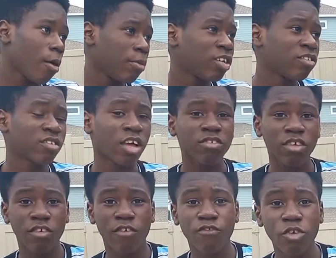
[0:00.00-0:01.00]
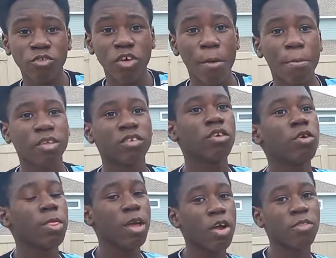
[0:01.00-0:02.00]
discussing a few topics here and
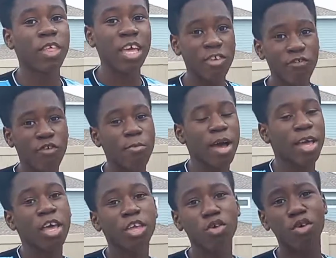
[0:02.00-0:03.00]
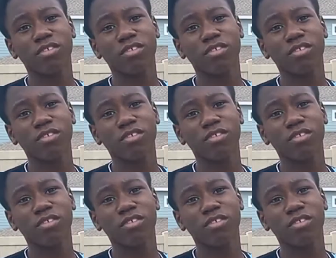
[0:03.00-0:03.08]
there, and thank you for my U.S.